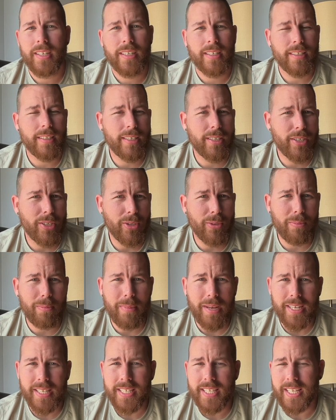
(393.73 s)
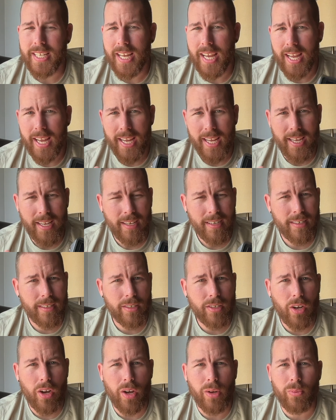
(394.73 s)
Messier,
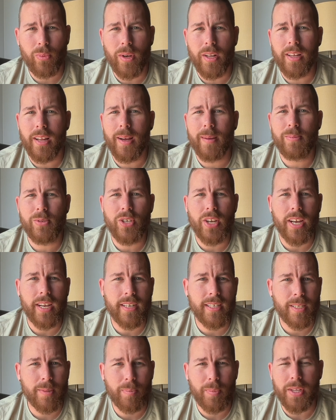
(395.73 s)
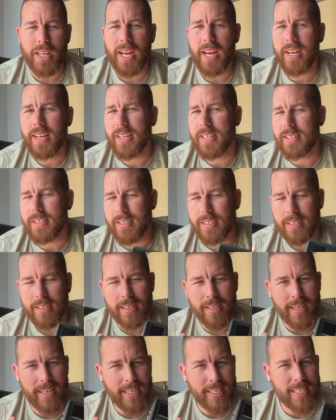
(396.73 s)
Caldwell objects, planets,
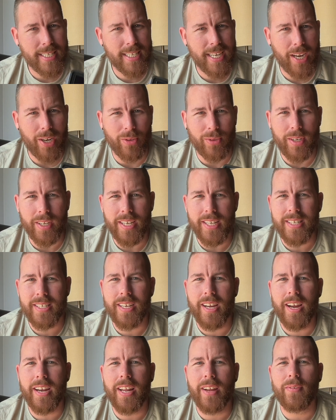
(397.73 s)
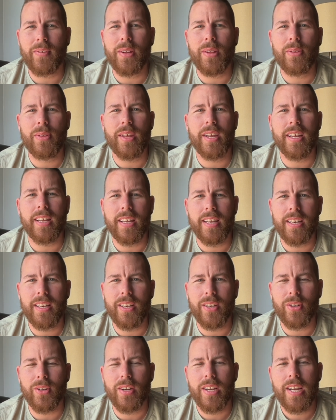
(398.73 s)
etc. It's got everything in
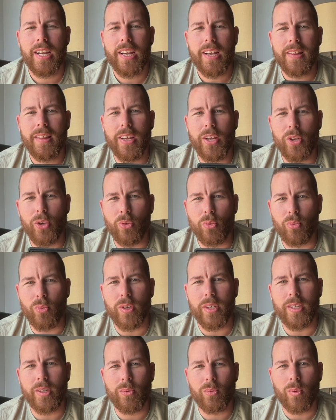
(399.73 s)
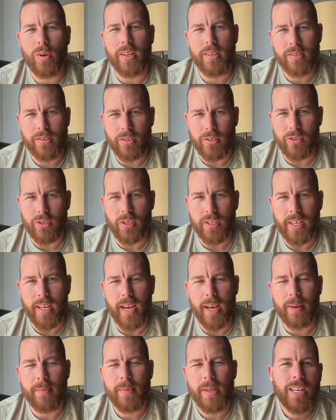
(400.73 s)
here that you really want to look
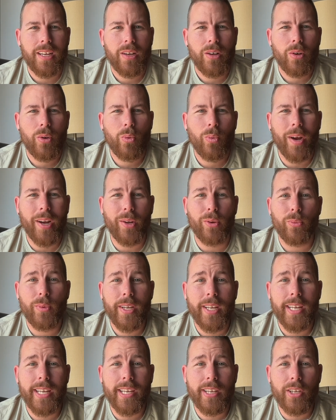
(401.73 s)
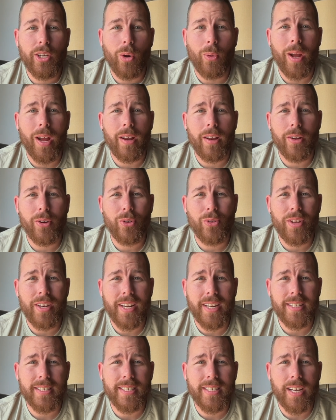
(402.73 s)
at. Why don't we go out under the
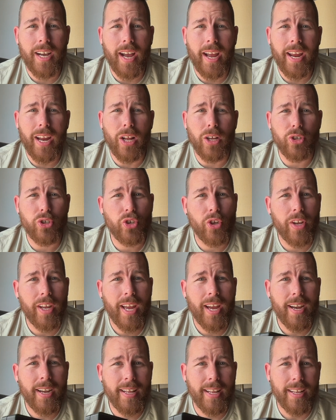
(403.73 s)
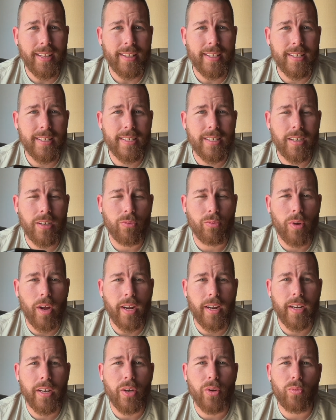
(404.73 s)
night sky, and I'll show you how to get this
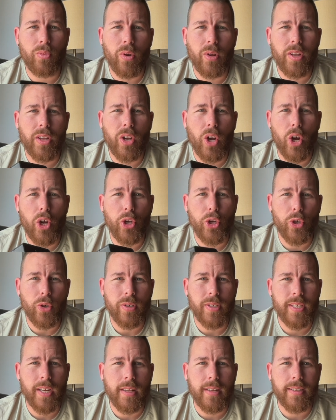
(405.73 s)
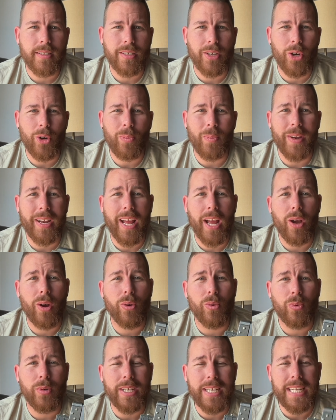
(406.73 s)
rocking and rolling on your telescope and
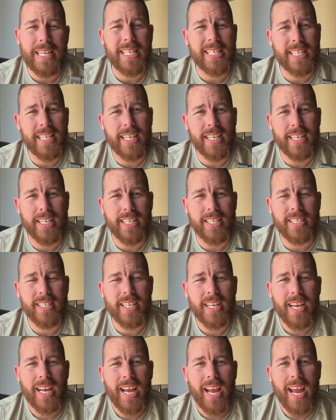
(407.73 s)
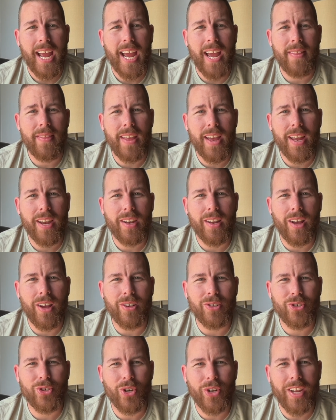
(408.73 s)
how easy it is. And then I'll
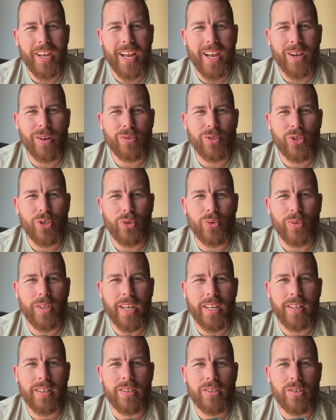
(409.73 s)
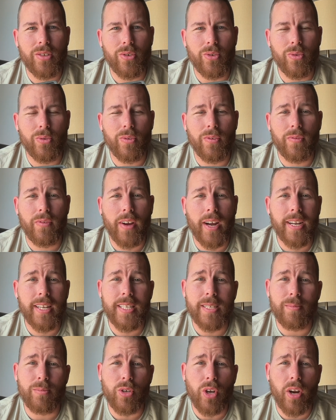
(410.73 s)
show you how to get it to find
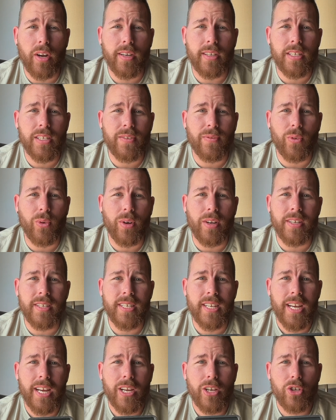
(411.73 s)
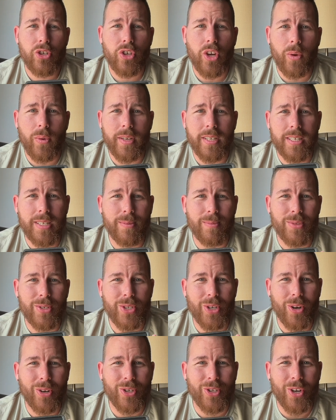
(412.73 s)
some targets for us, show us some
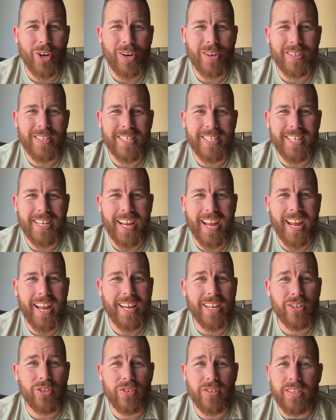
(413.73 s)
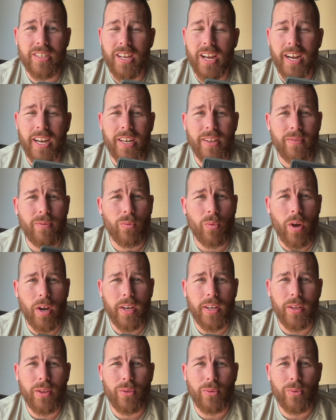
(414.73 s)
star charts, and just kind of
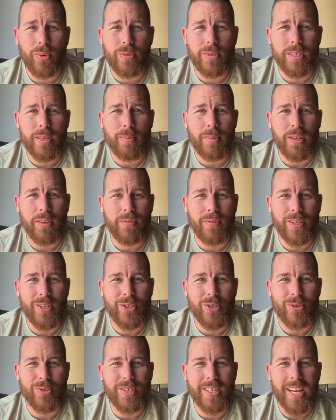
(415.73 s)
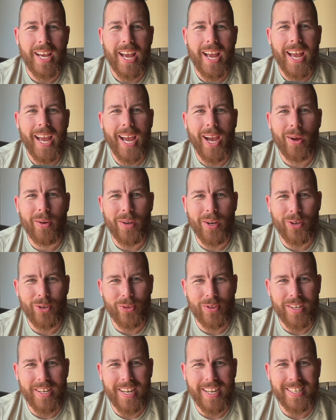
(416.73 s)
walk you through some of the features out under
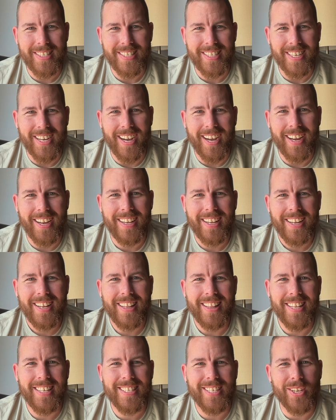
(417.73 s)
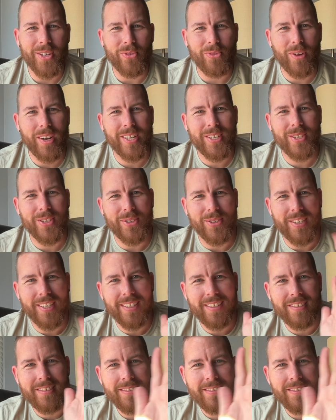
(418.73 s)
the night sky. Let's get right to it.